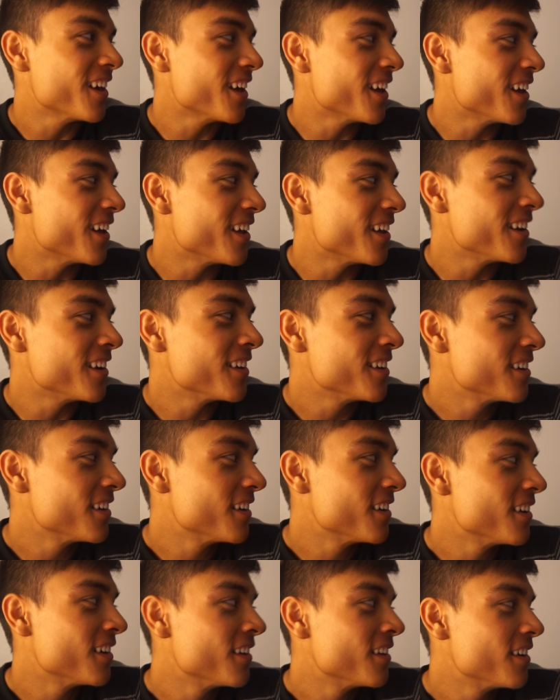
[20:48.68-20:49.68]
and
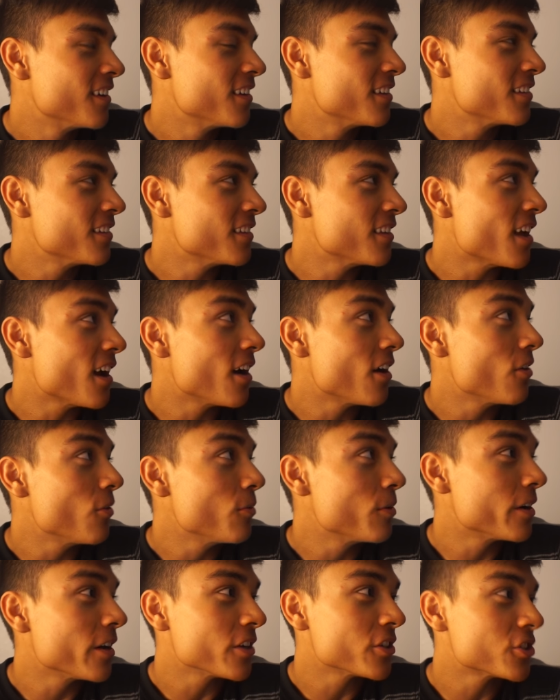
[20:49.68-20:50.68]
now
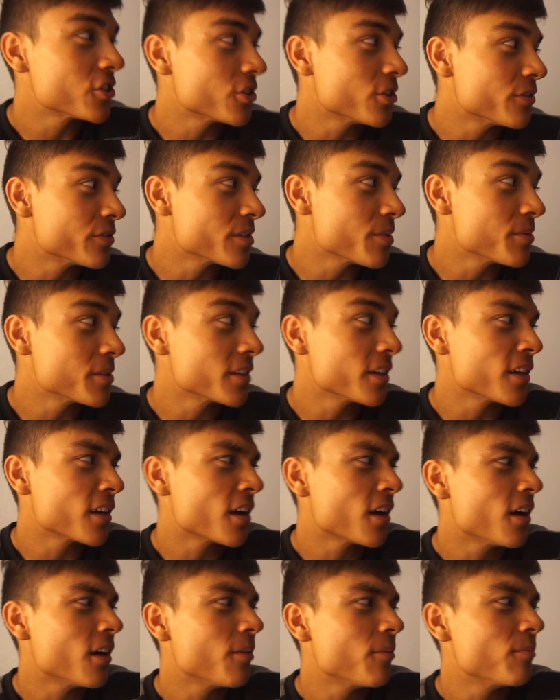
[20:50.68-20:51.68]
we're not sure if someone's gonna
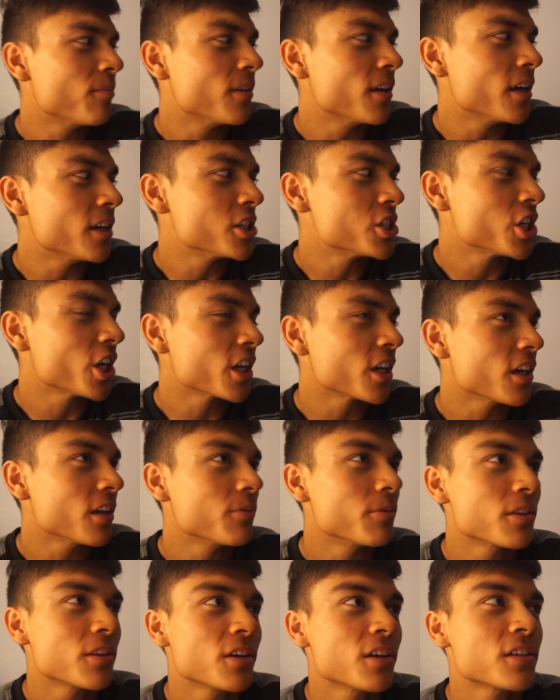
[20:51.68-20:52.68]
come and check
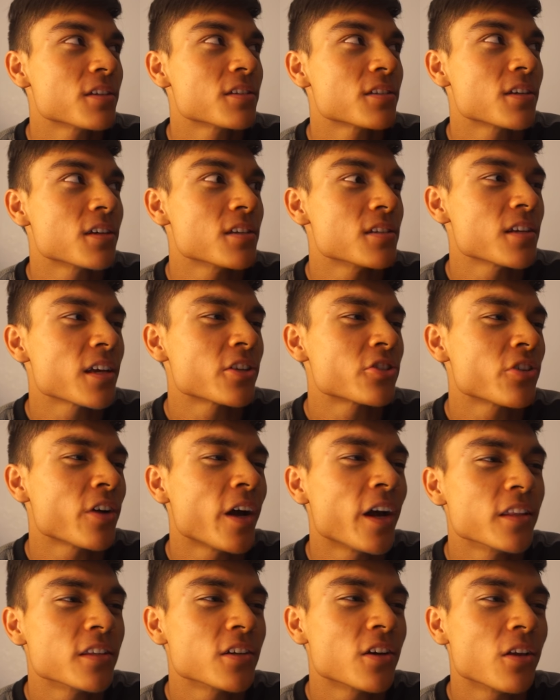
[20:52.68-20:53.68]
in with us because I
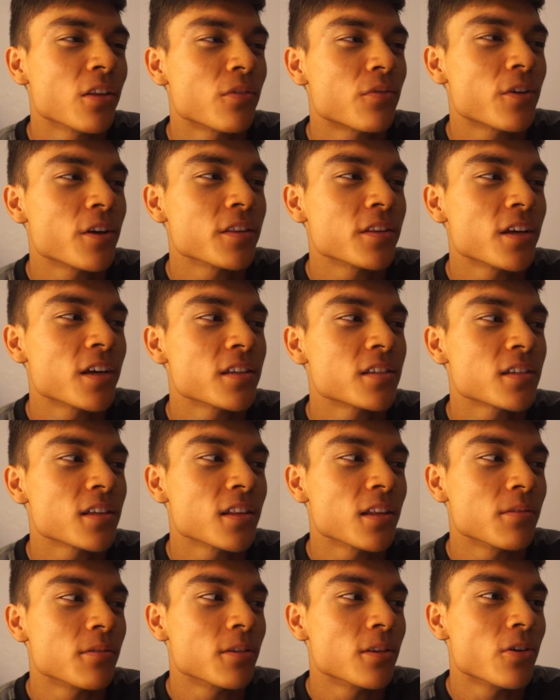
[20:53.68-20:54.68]
tried to call the front desk
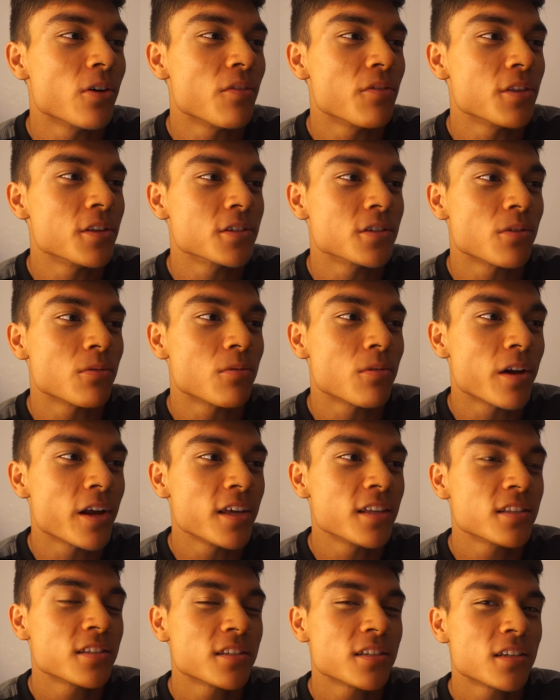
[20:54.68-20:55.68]
and let them know everything's all
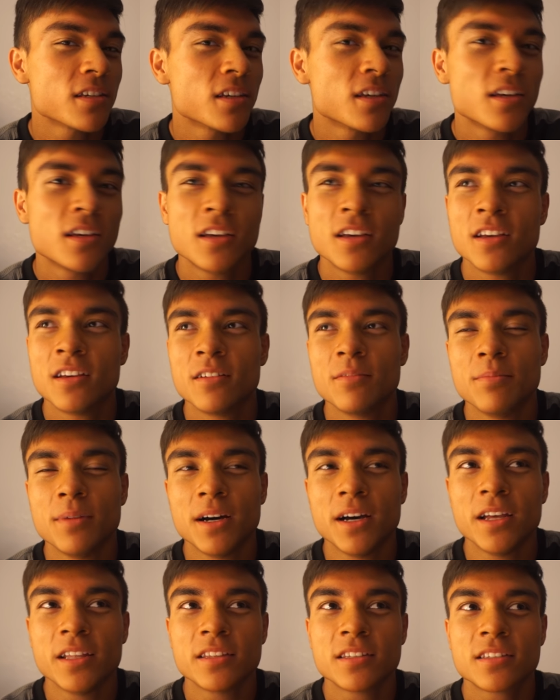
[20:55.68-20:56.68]
right,
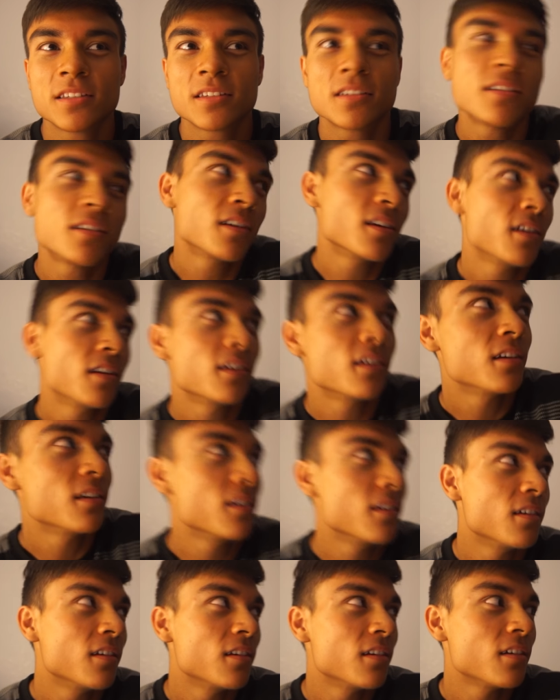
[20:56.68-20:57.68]
but
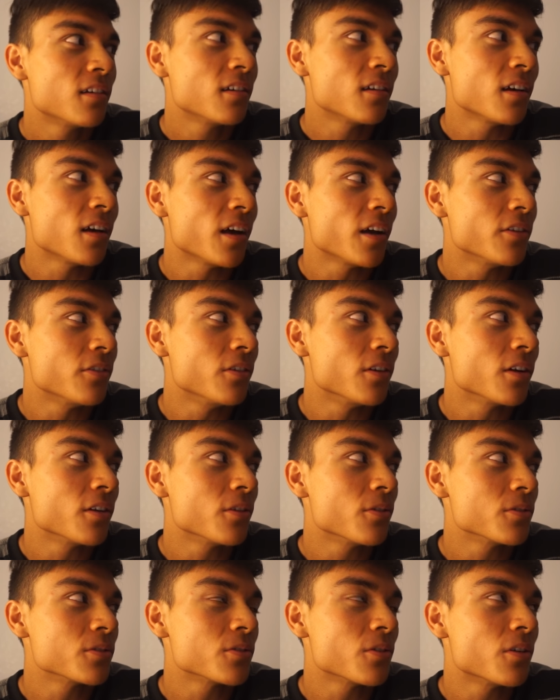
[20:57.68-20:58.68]
I do not
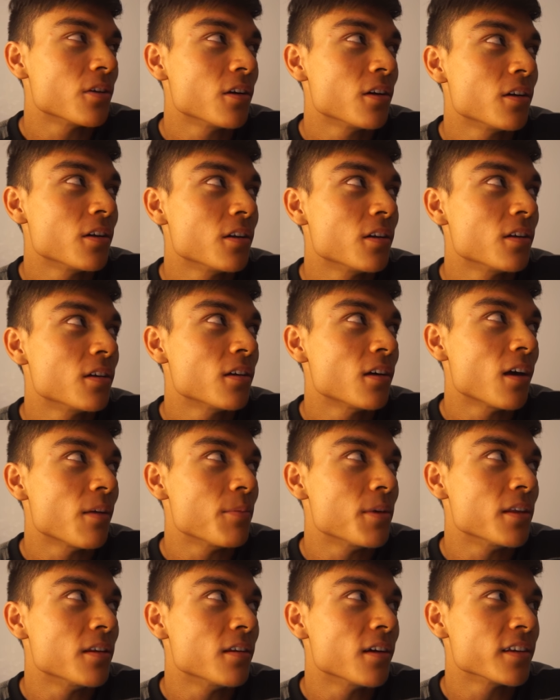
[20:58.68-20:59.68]
know what's going on. I
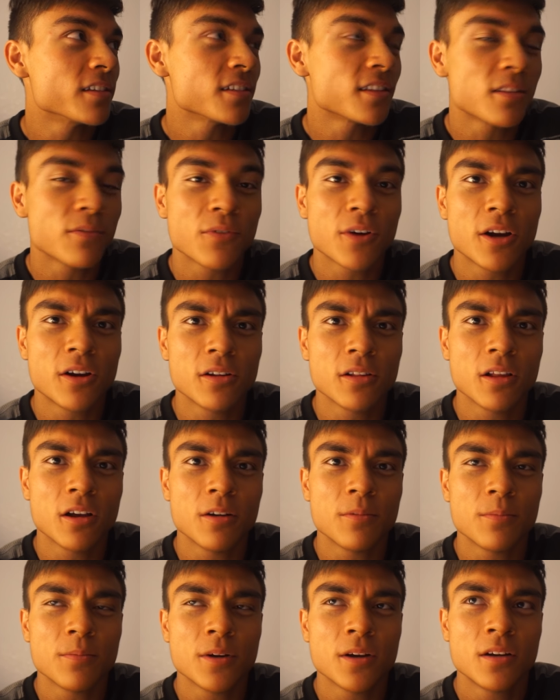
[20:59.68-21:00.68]
mean, I set the fire
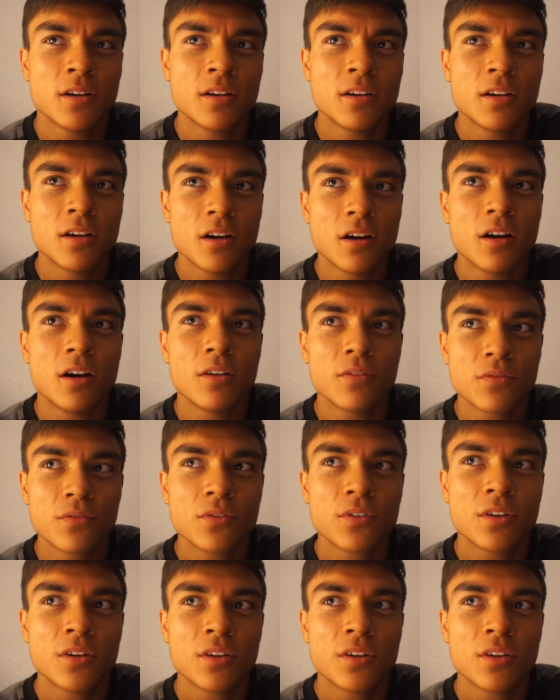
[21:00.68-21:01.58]
alarm off.